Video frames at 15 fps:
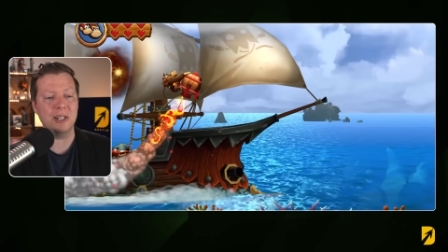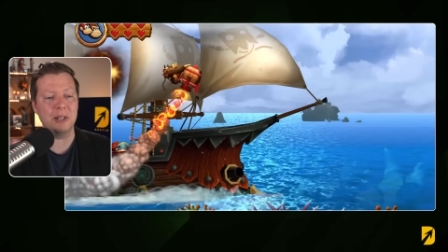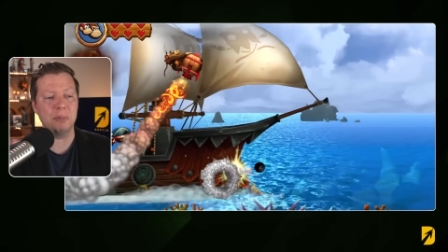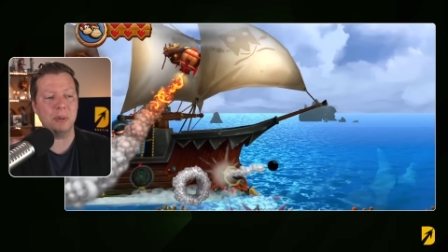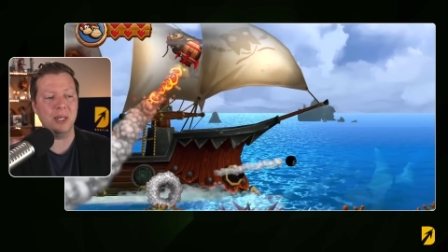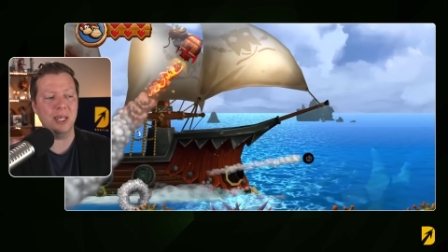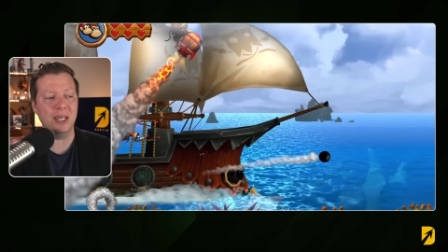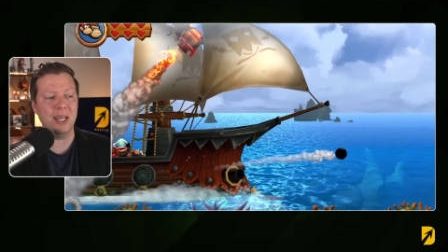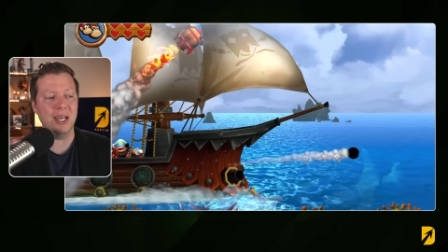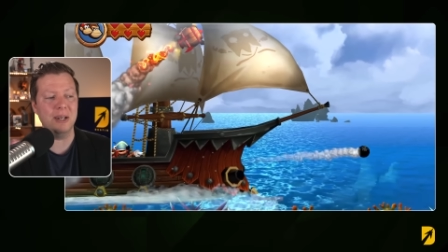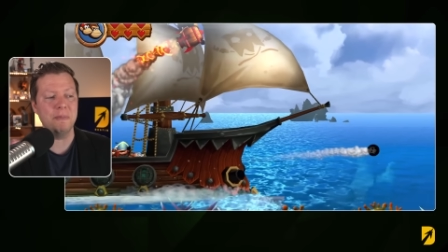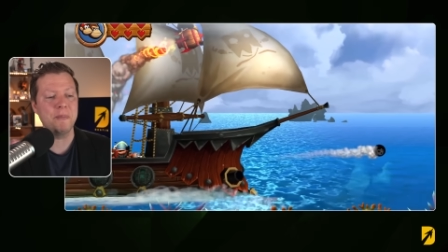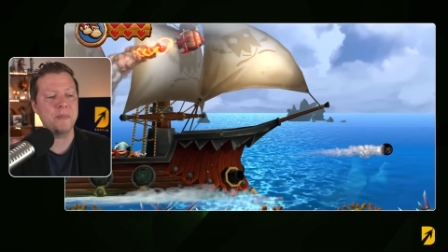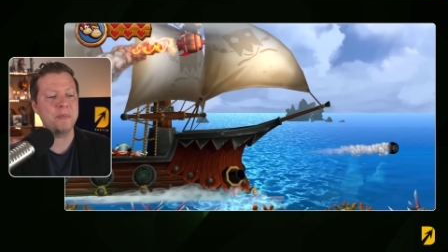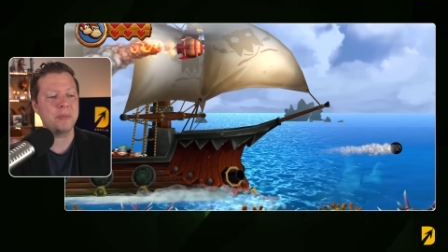to play
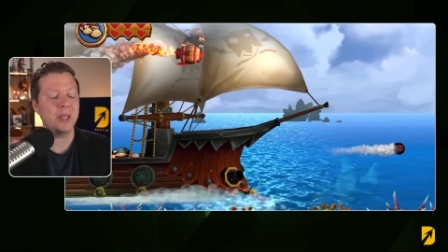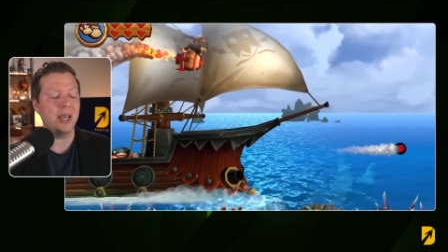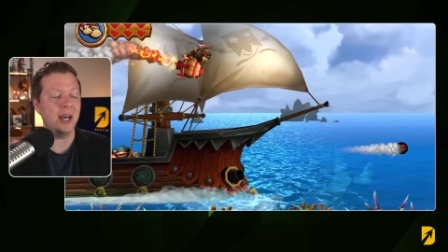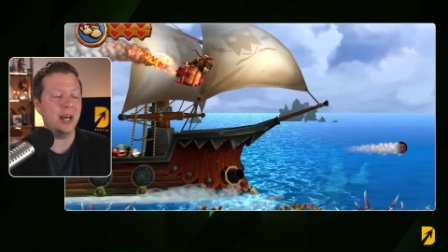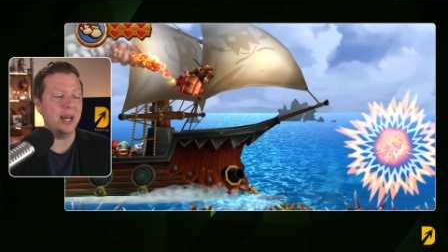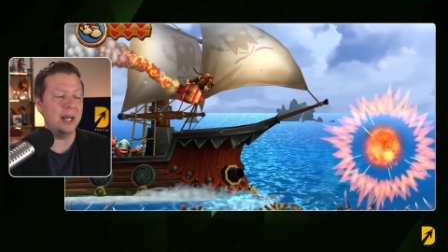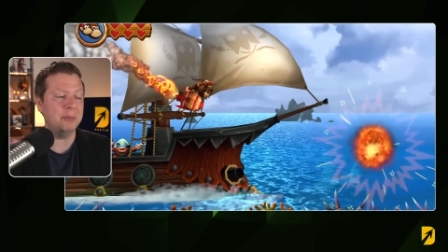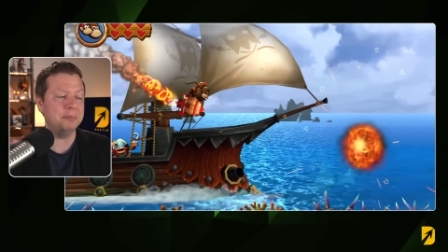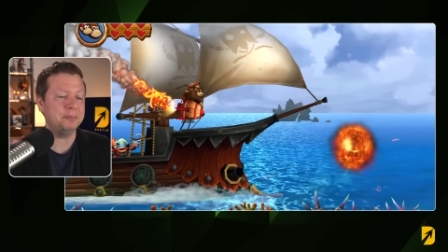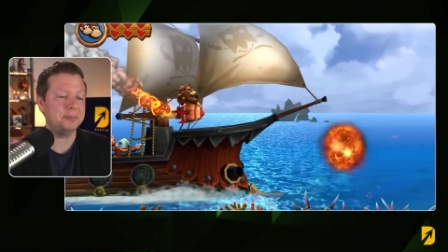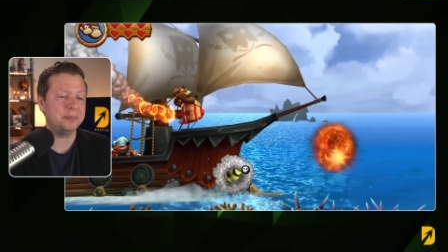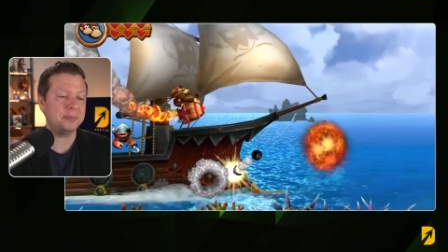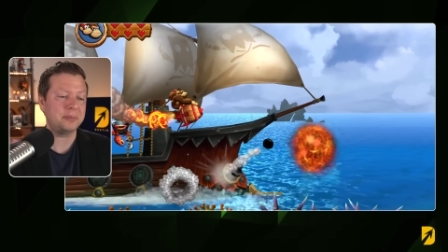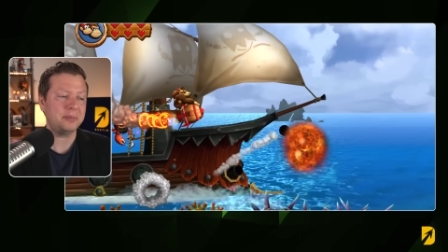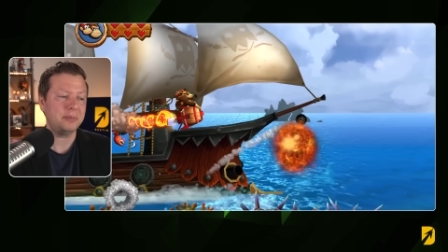again. Um,
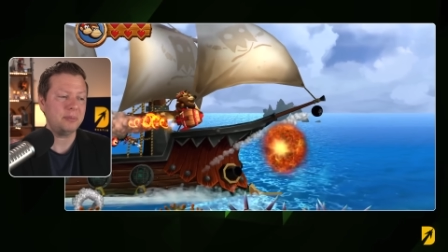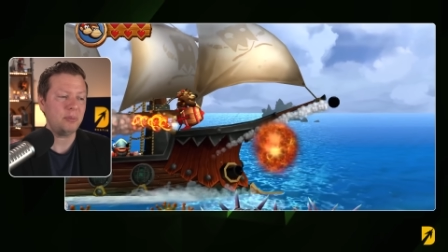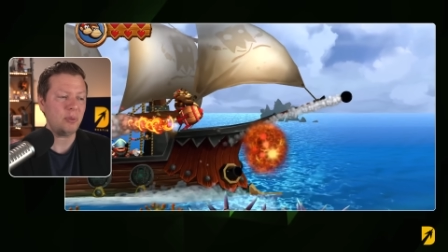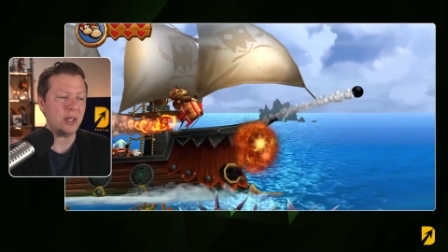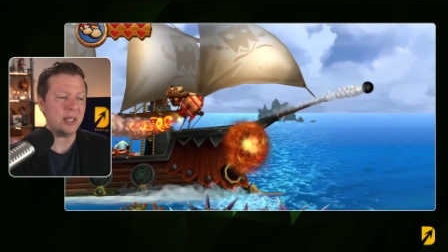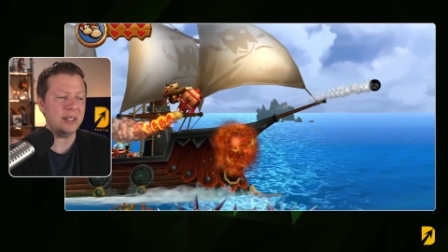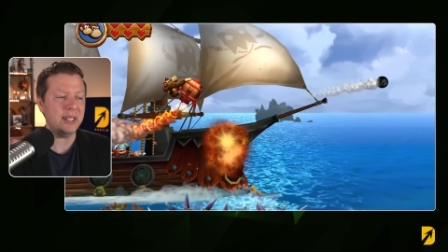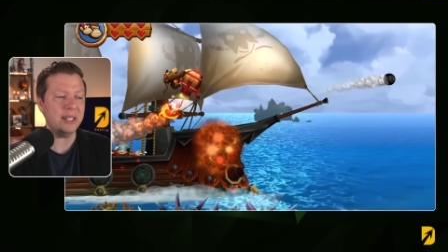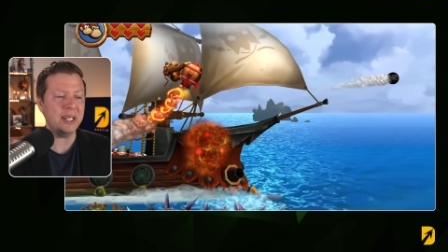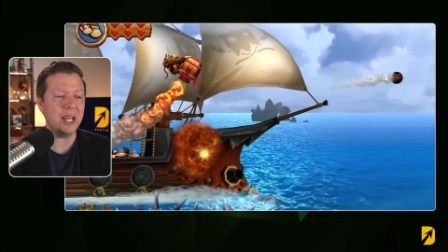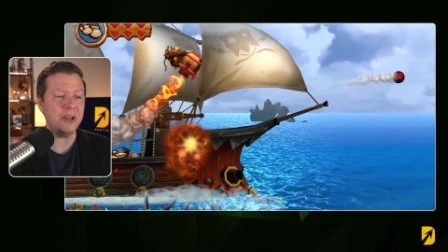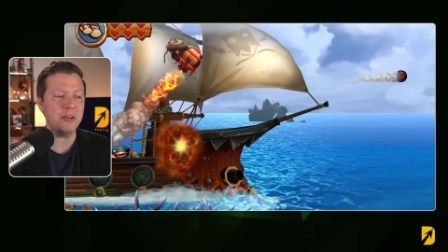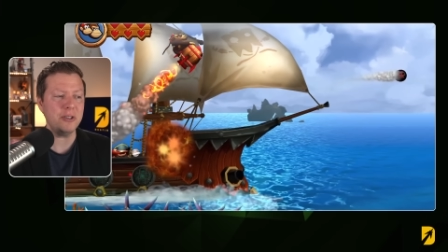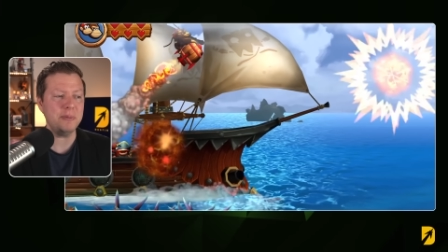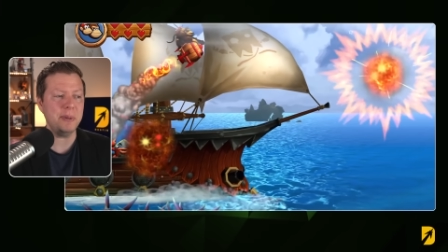
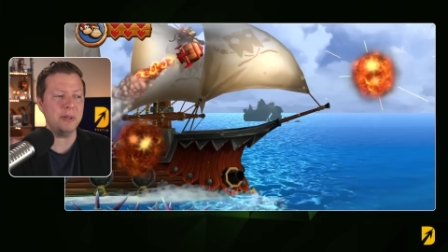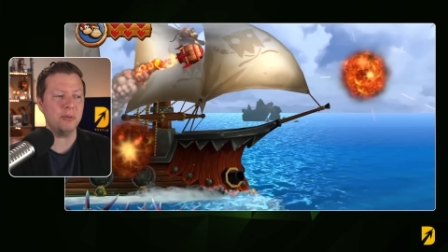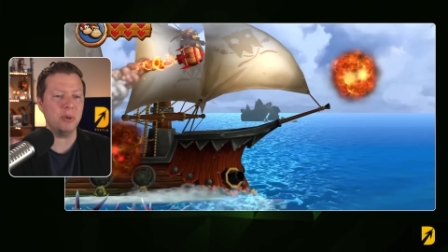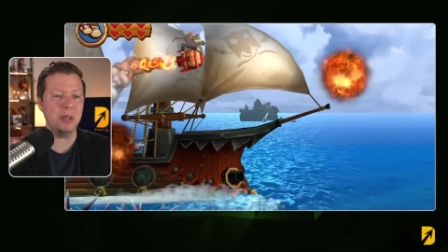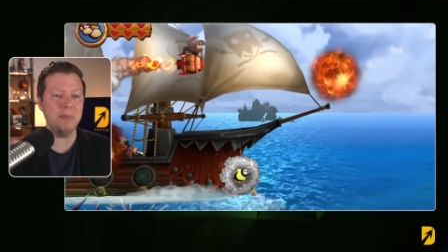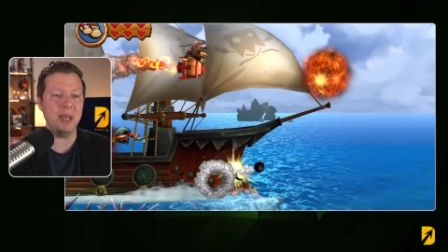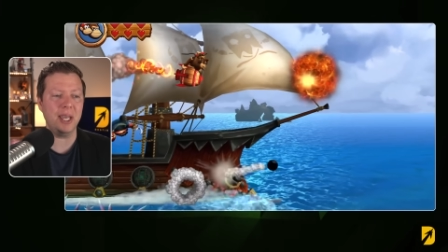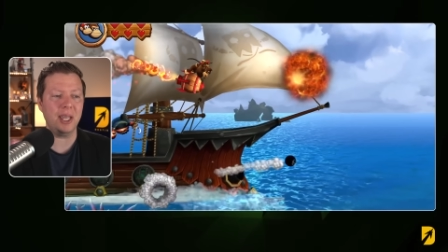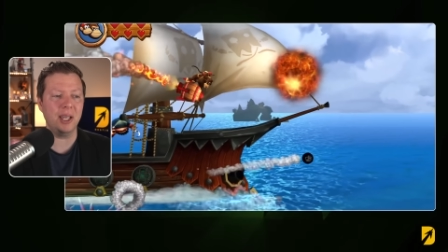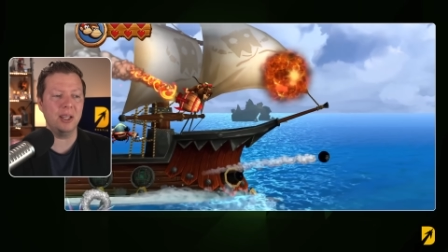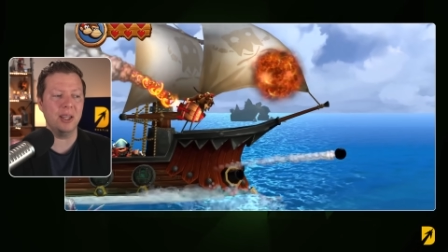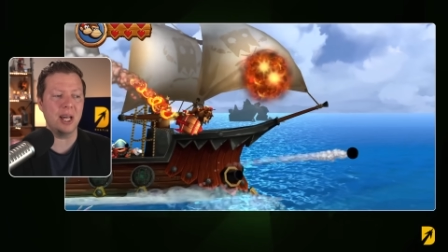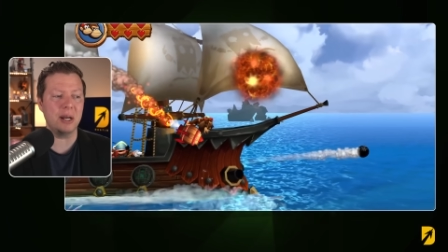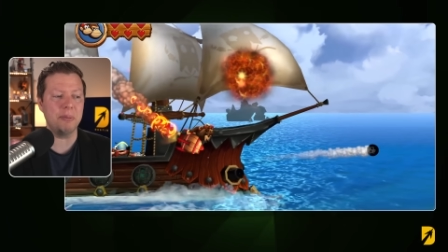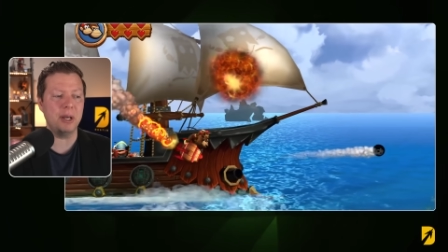Nintendo's been remaking
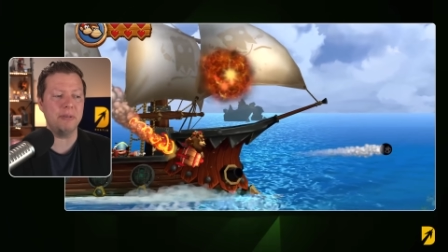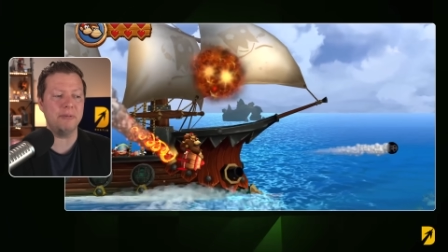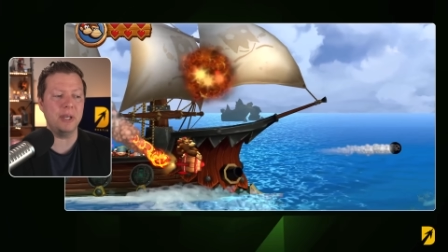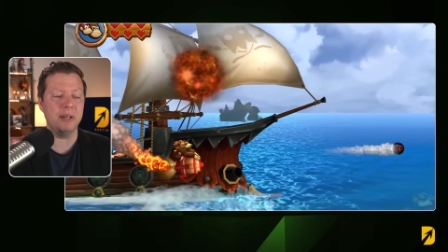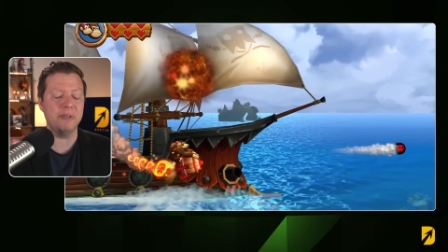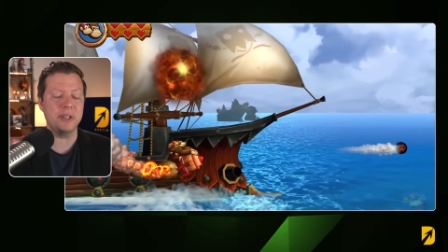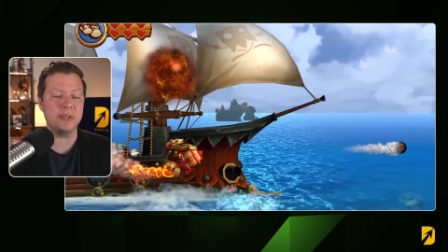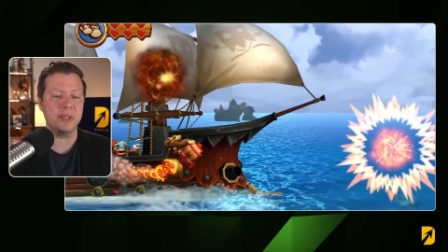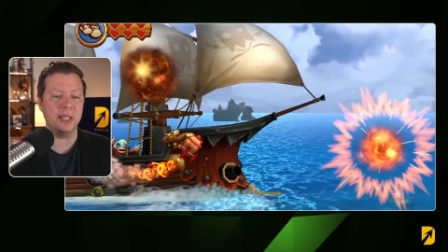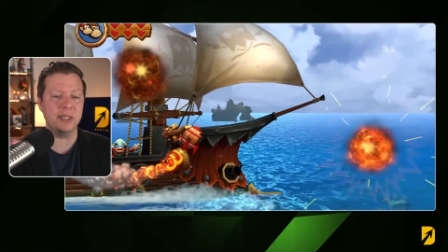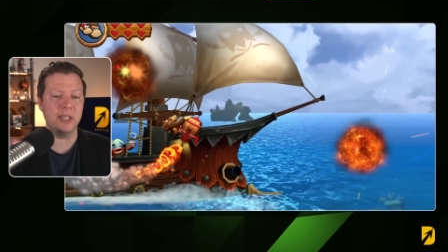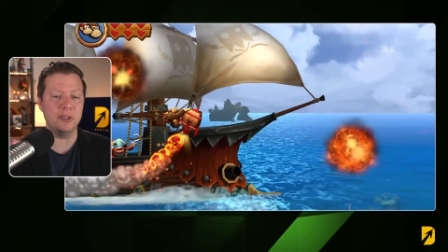a lot of my favorites. Like they